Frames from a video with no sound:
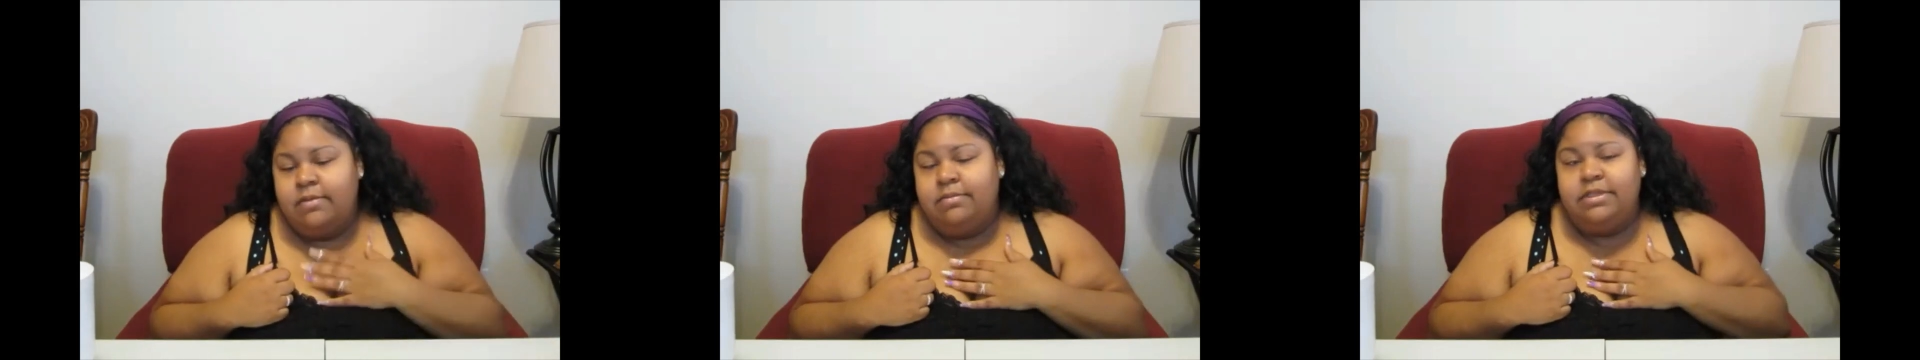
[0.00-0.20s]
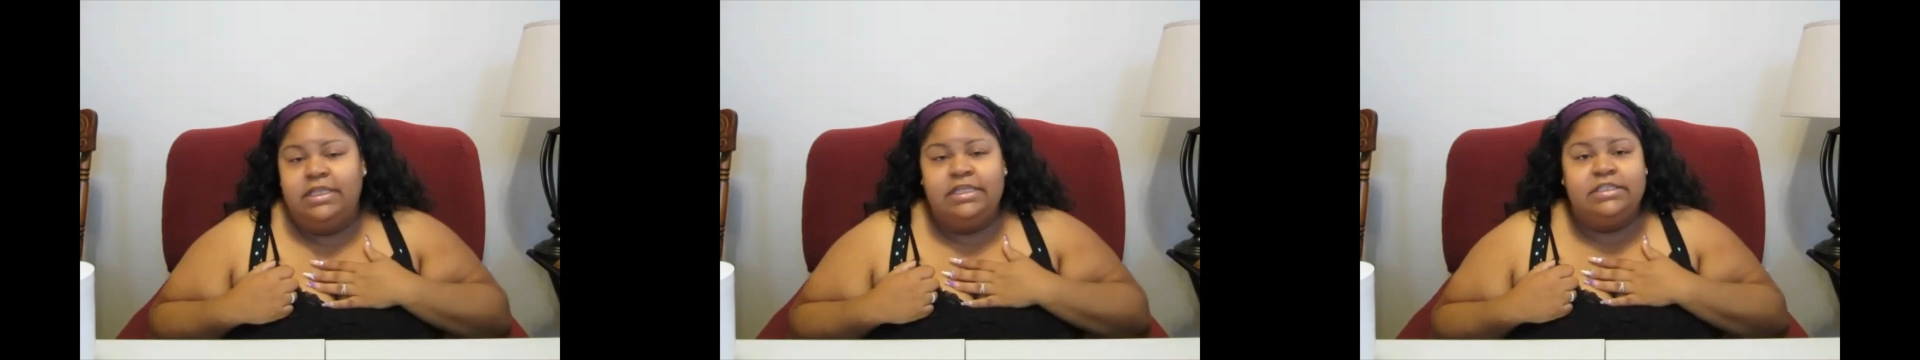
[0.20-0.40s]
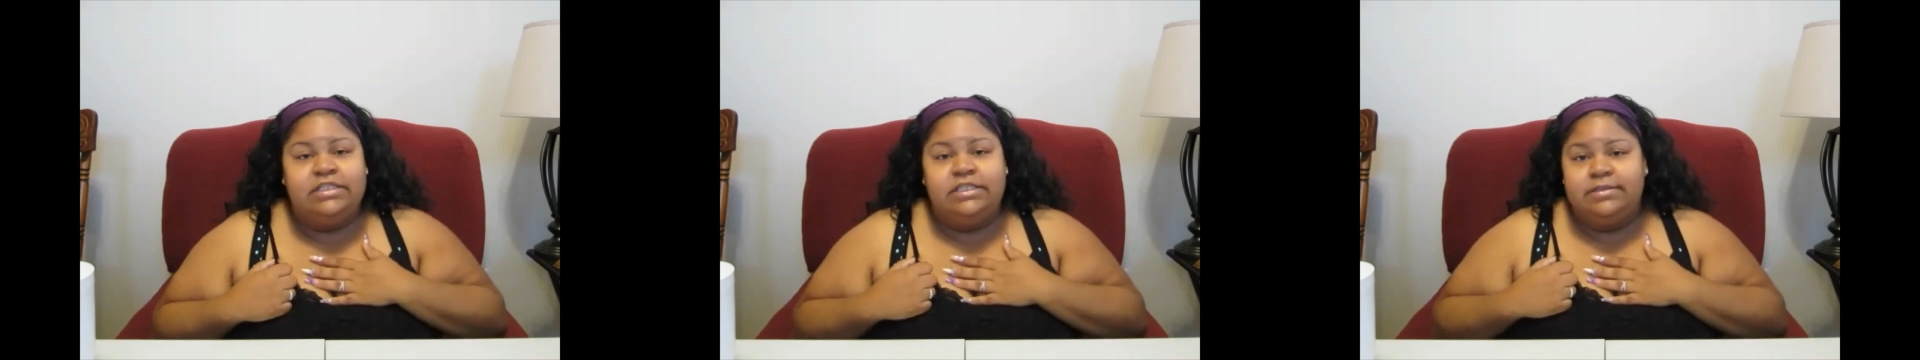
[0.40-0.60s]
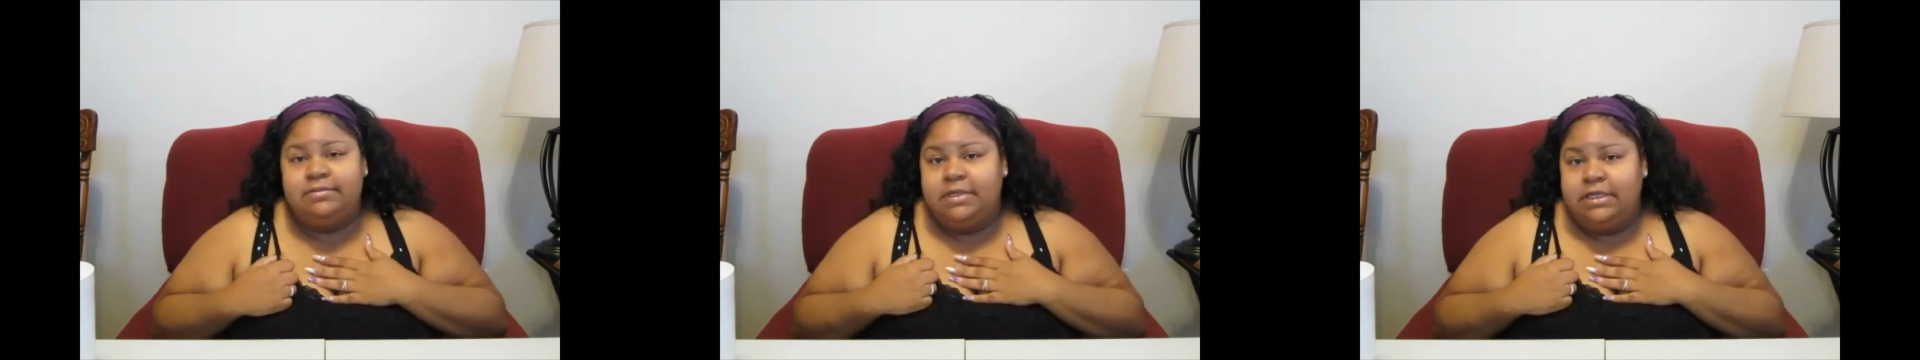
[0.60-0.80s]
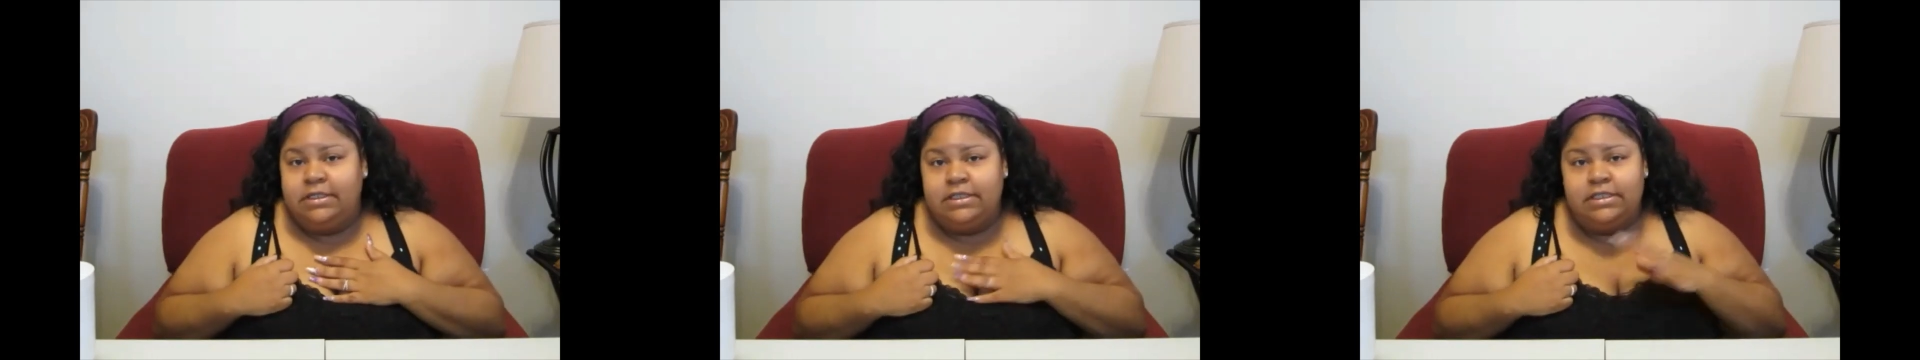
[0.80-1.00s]
but this is just
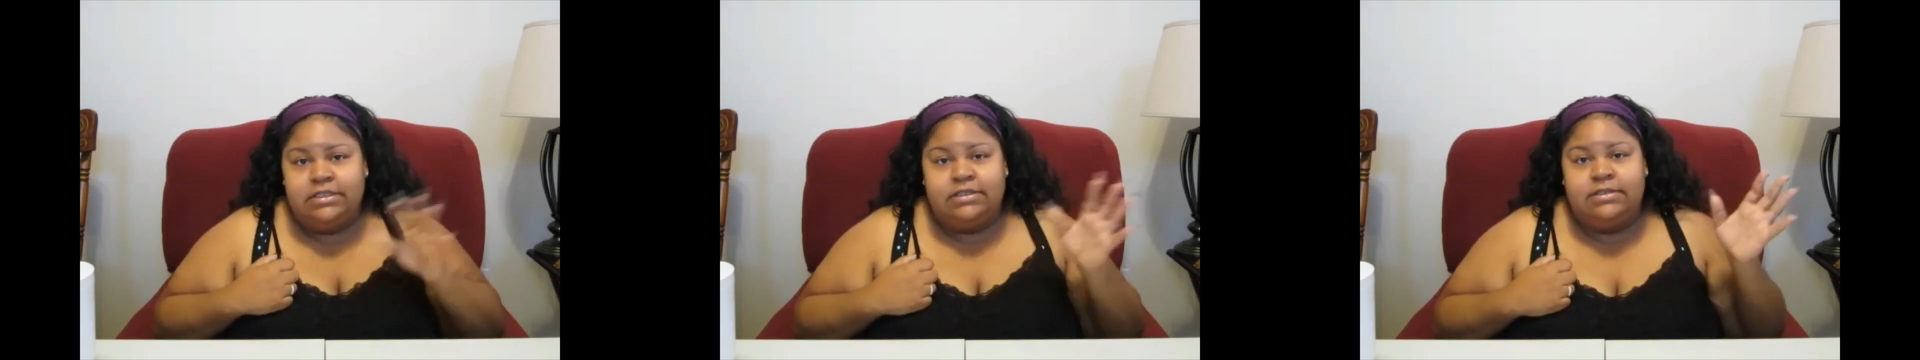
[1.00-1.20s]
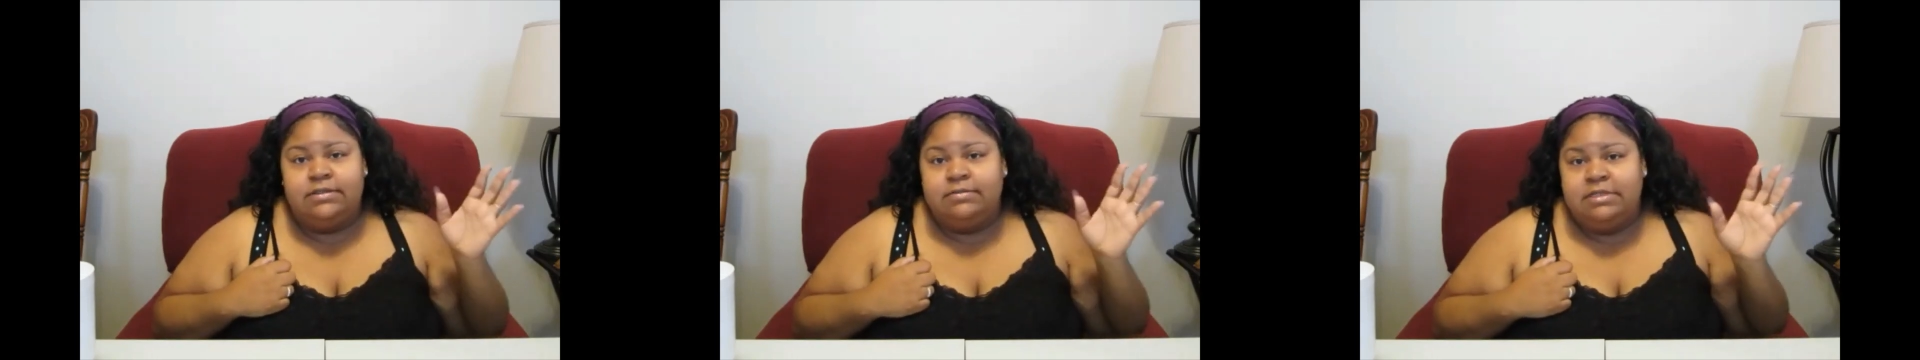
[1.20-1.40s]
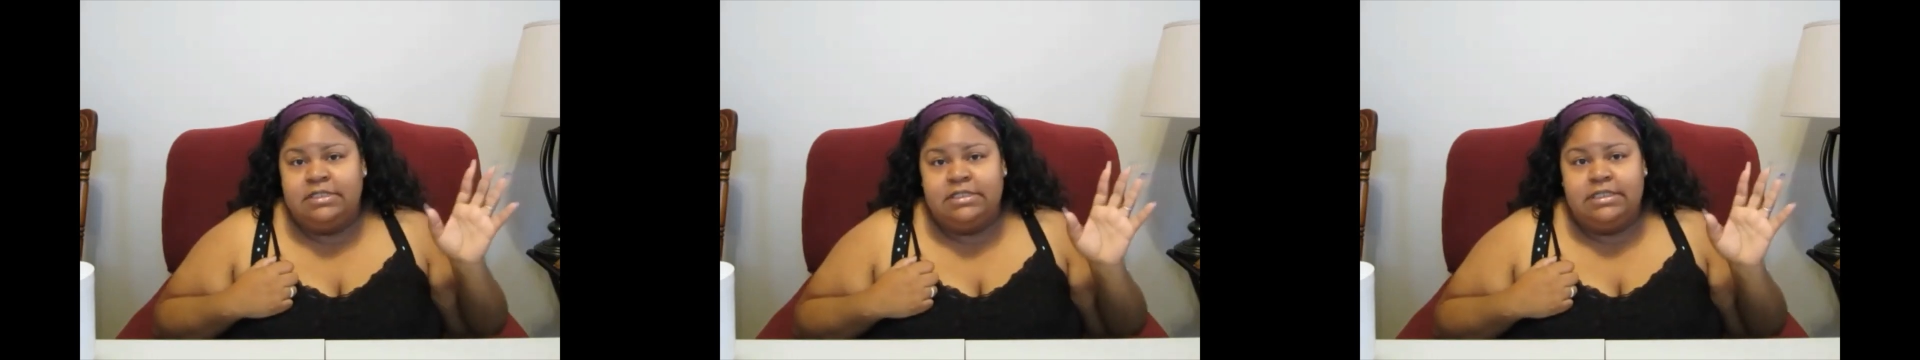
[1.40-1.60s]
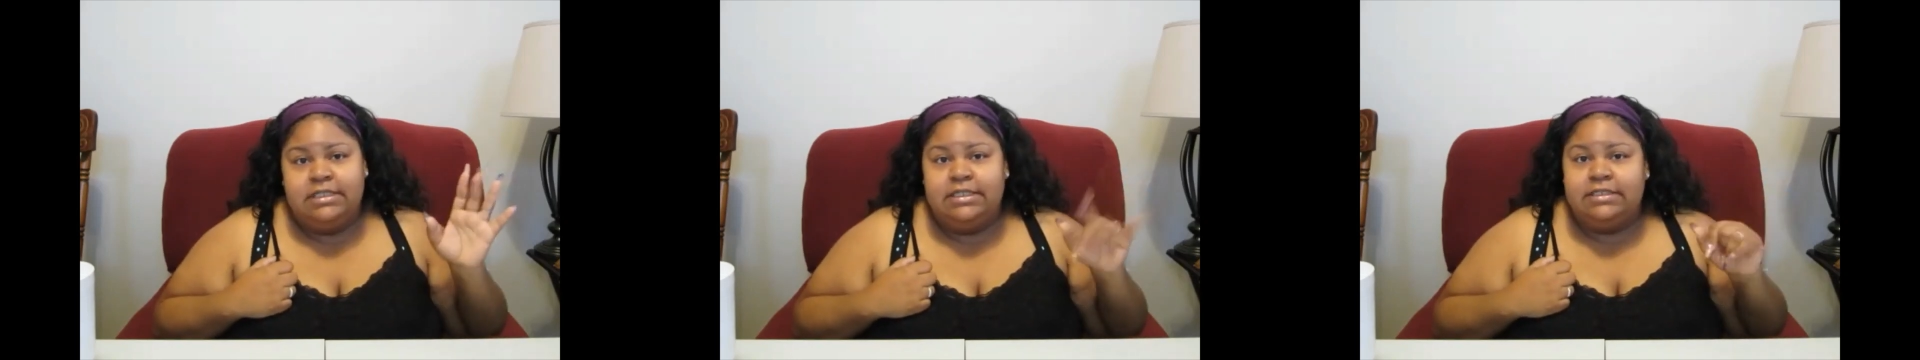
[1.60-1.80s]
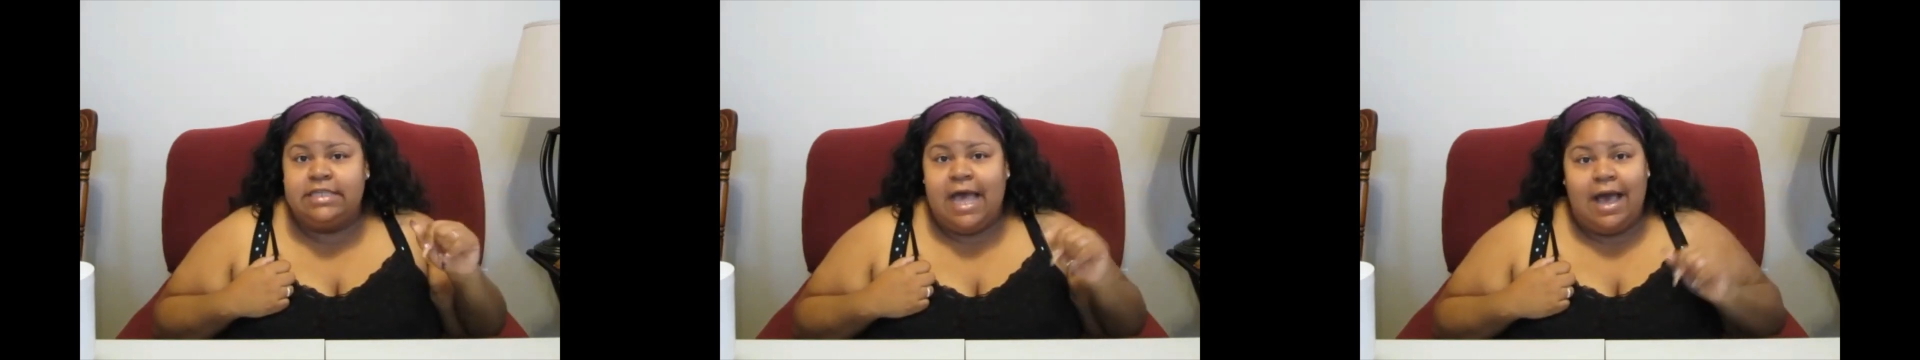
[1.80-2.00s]
me. This is just Missy.
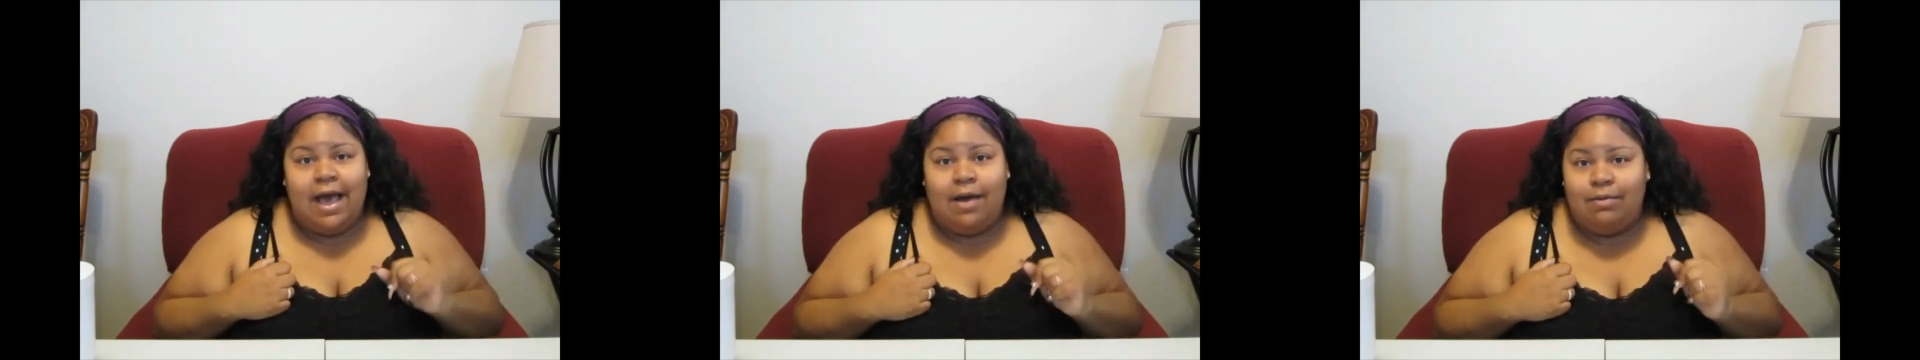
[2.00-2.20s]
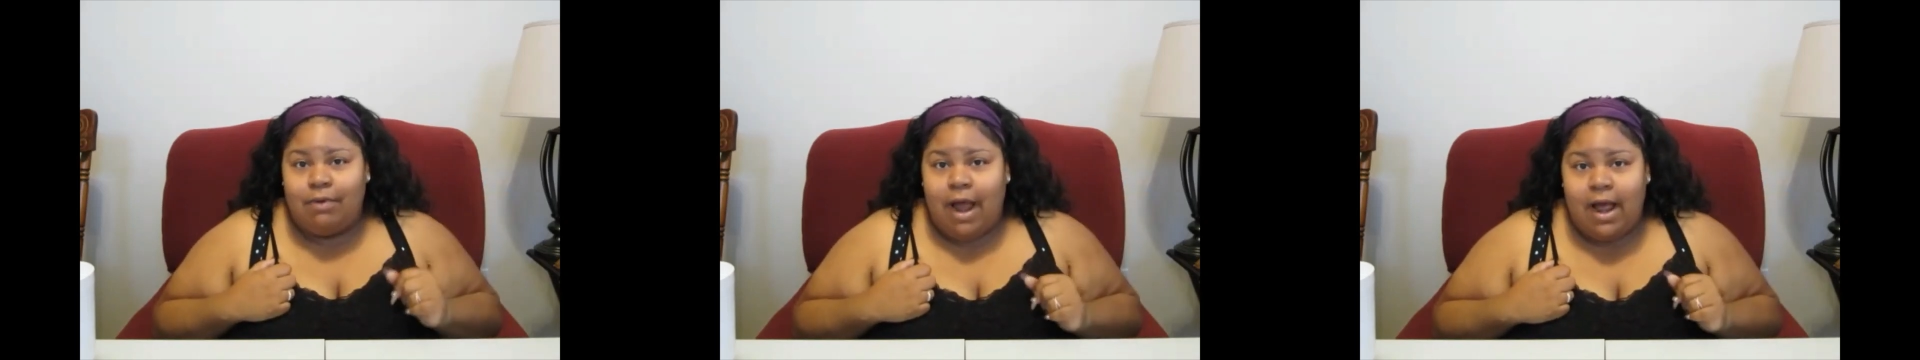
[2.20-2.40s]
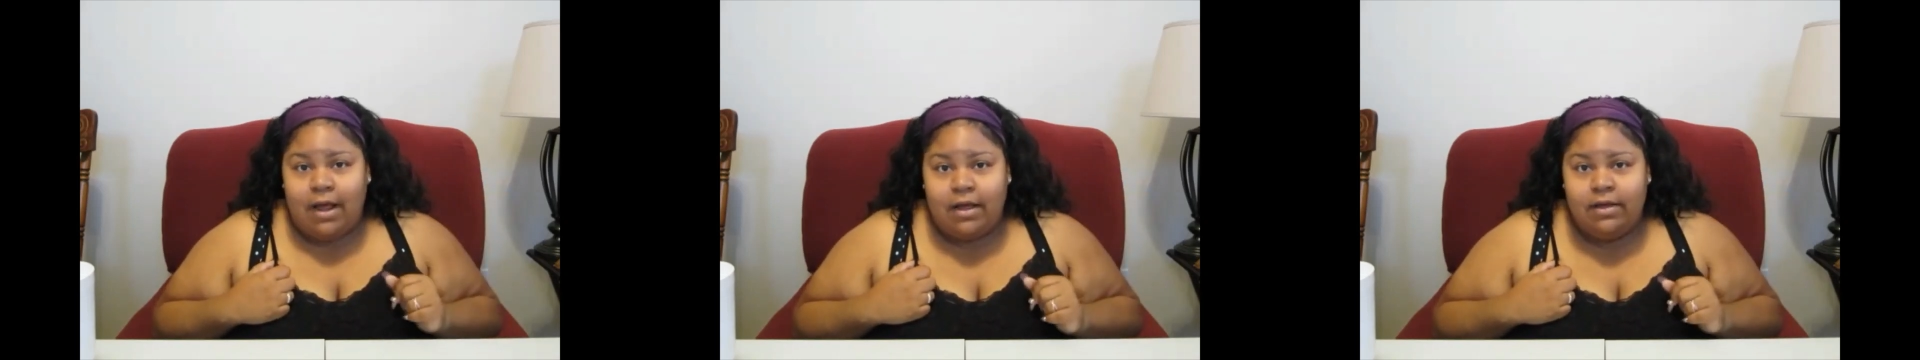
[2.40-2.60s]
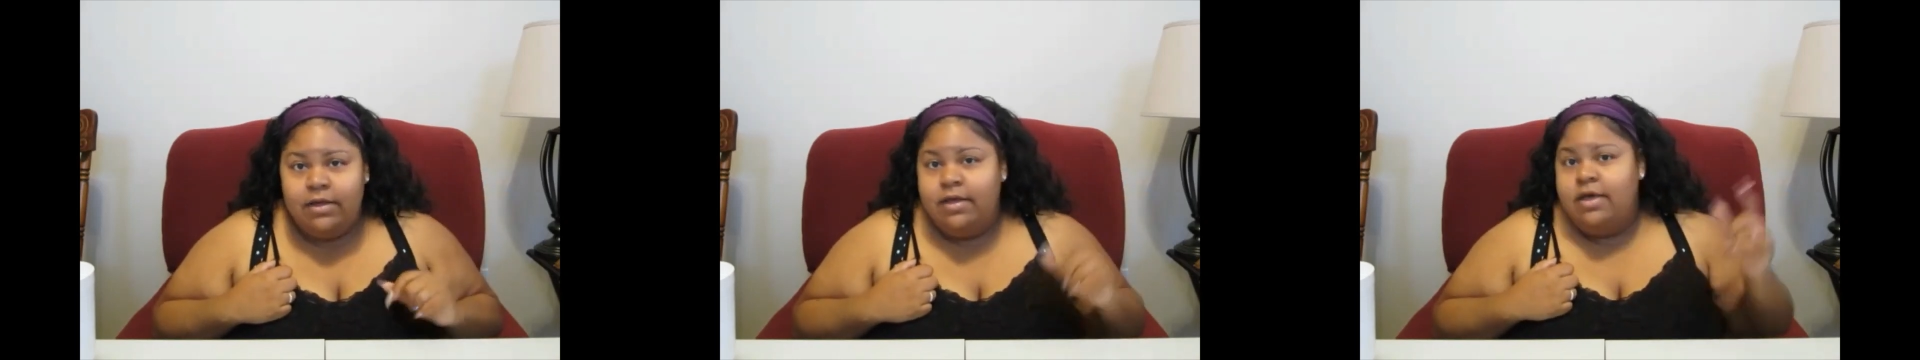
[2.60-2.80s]
This is how I rock.